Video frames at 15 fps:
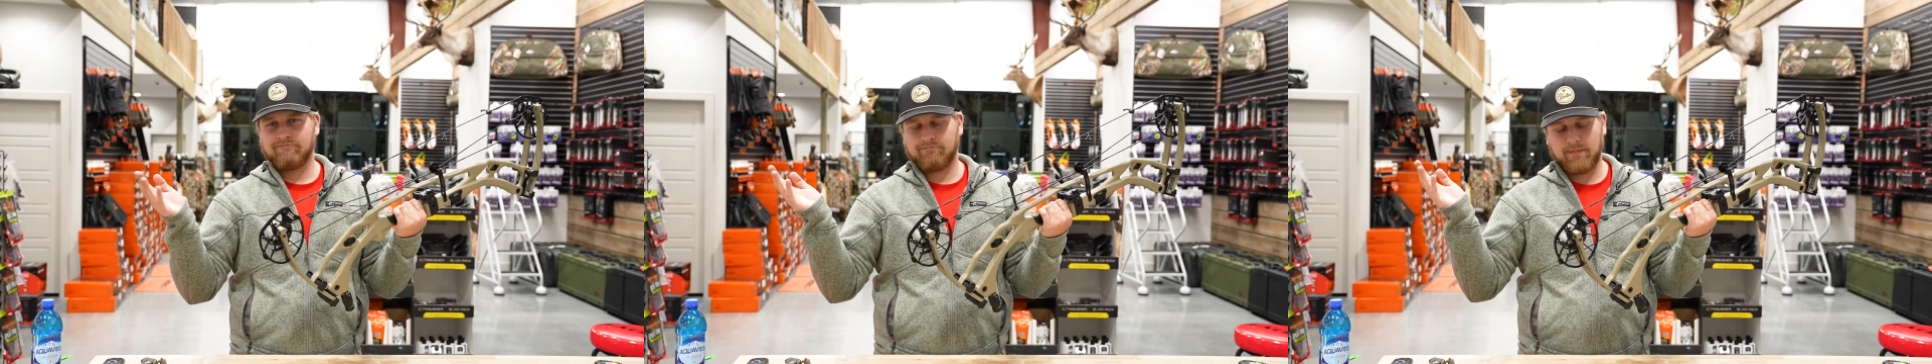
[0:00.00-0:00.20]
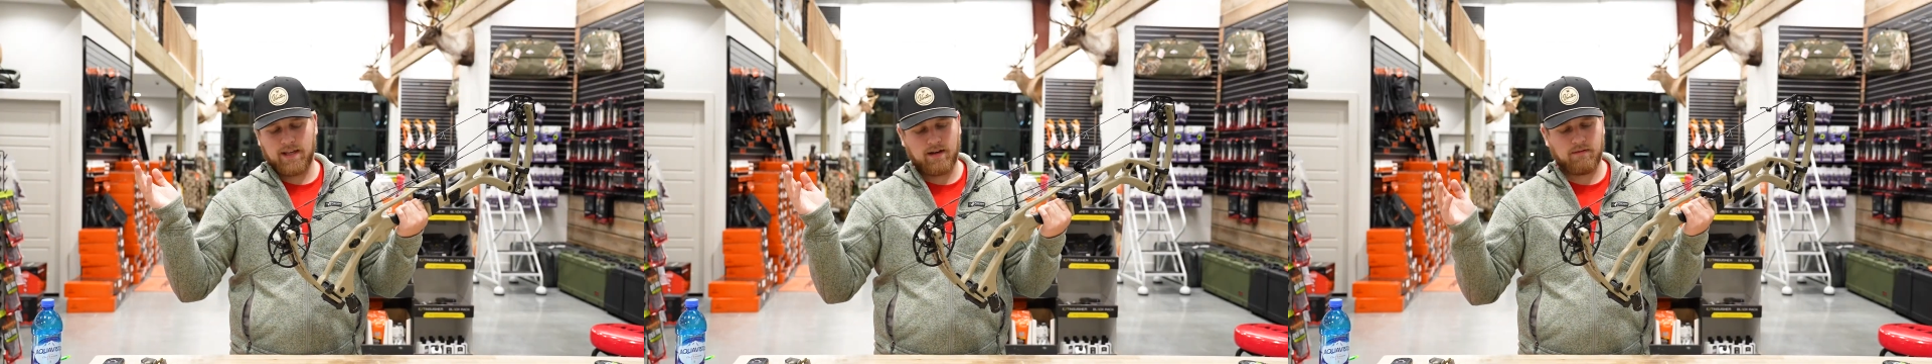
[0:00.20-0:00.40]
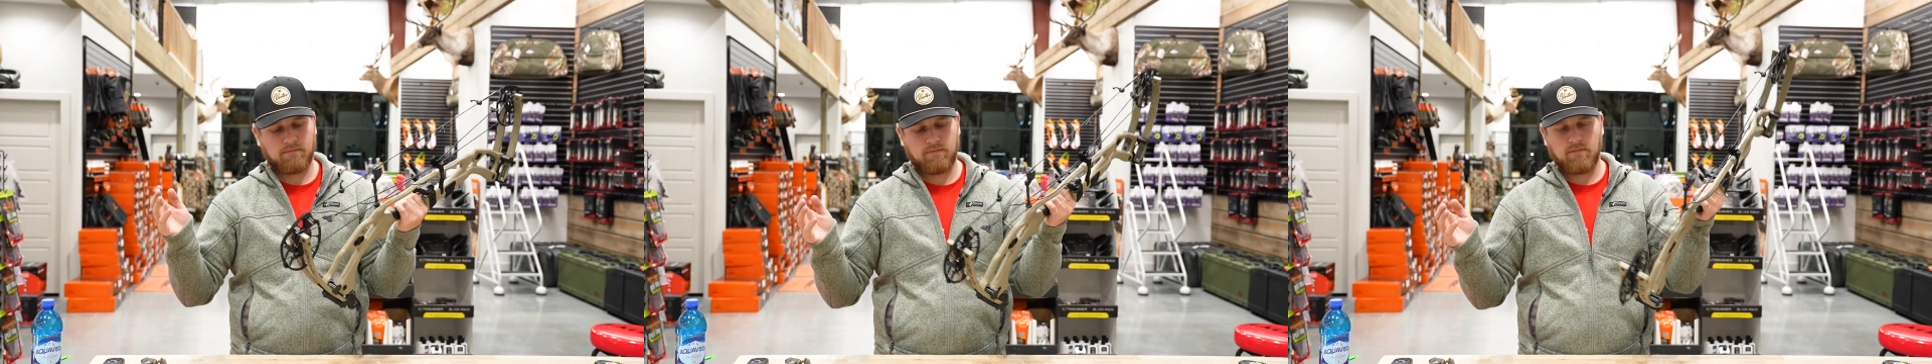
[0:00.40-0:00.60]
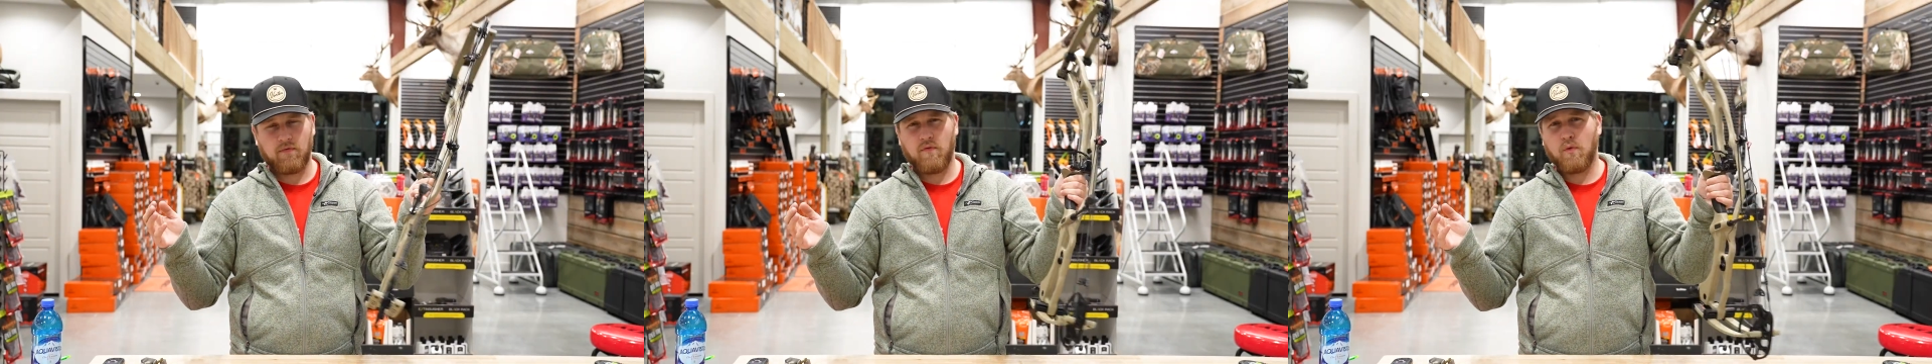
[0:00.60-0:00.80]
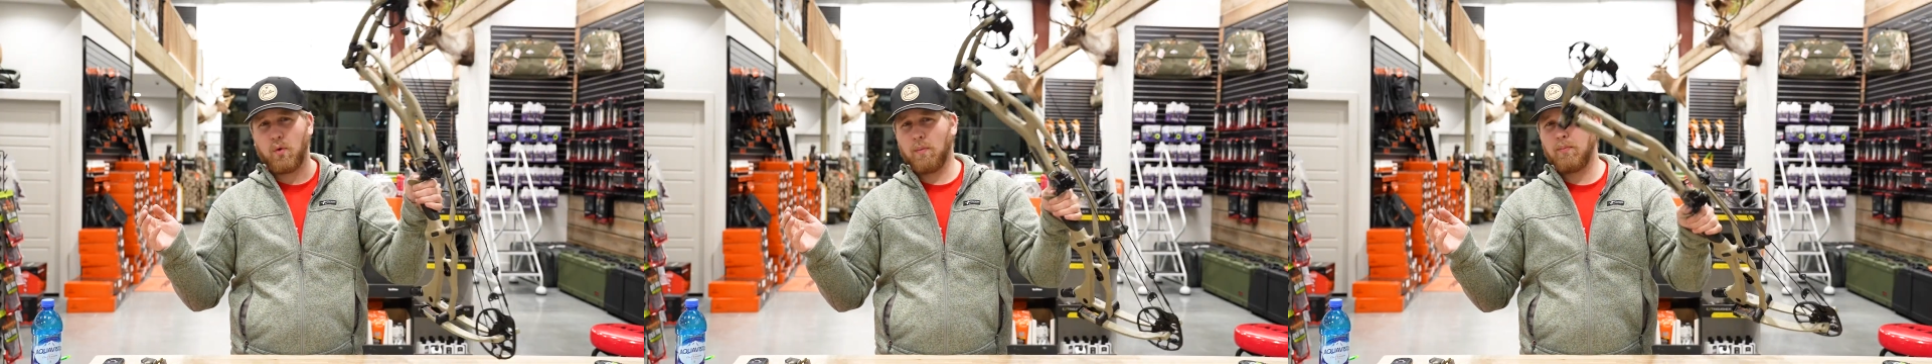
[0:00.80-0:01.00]
Yeah,
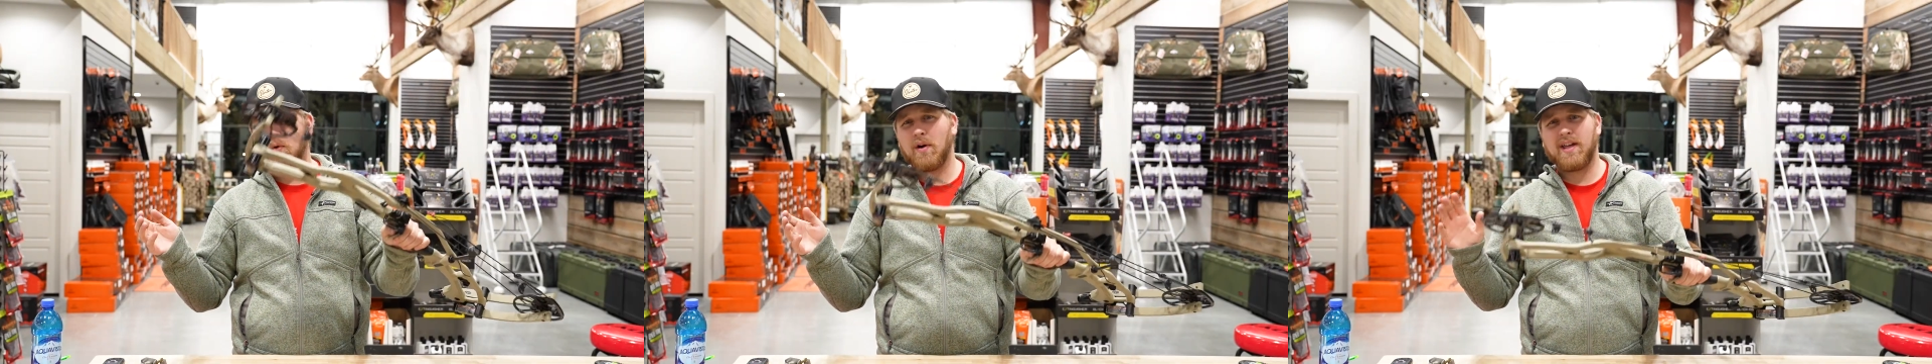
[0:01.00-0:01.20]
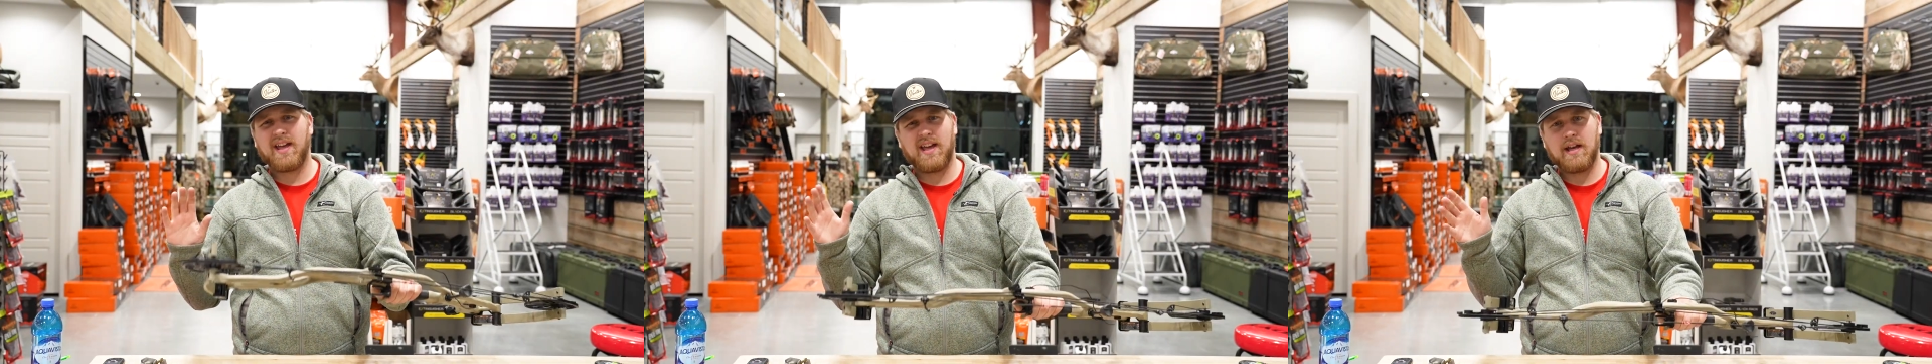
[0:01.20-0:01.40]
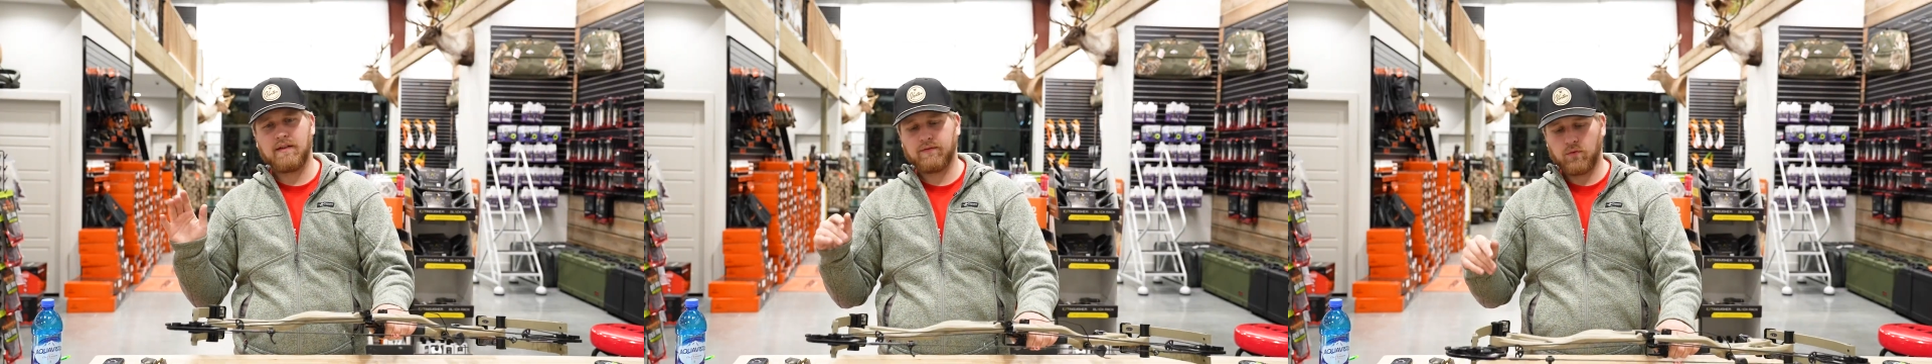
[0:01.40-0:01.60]
4.8,